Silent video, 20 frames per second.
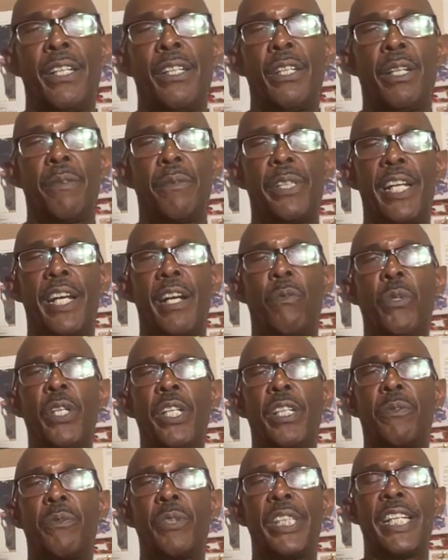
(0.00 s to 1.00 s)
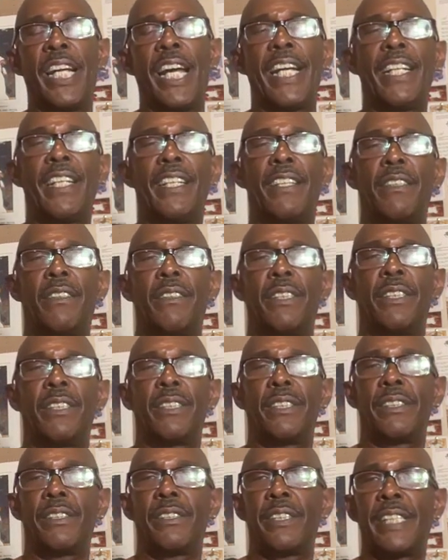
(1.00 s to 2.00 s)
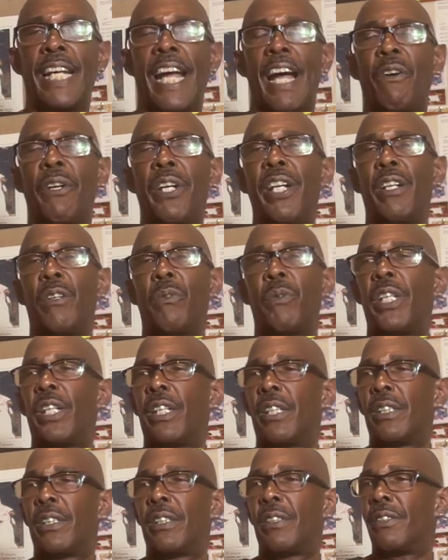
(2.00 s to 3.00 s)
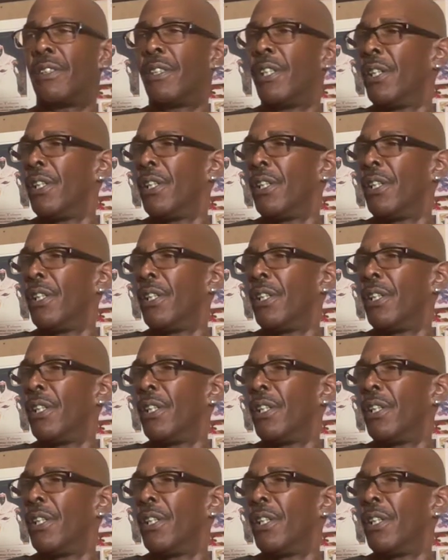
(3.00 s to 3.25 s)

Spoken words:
You know what I'm saying? We done related down here, we done